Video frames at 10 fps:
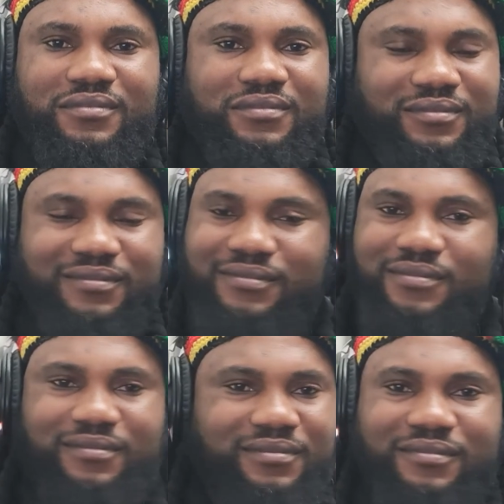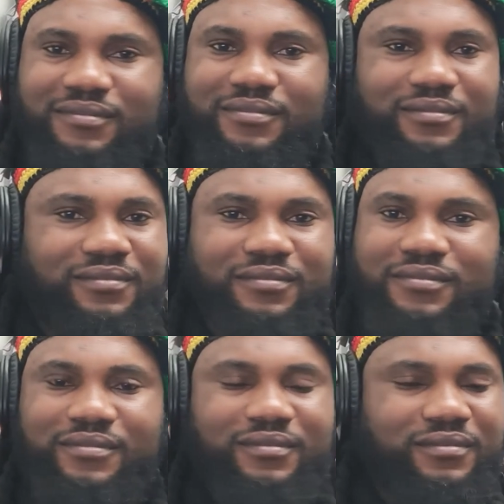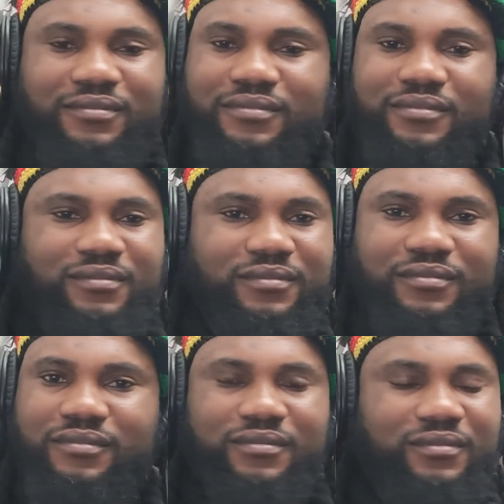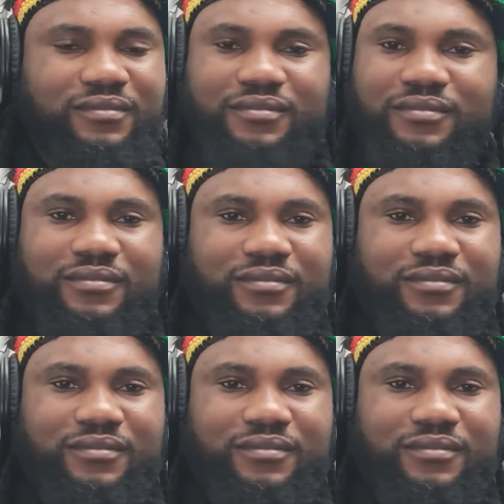Now that place I want shoot.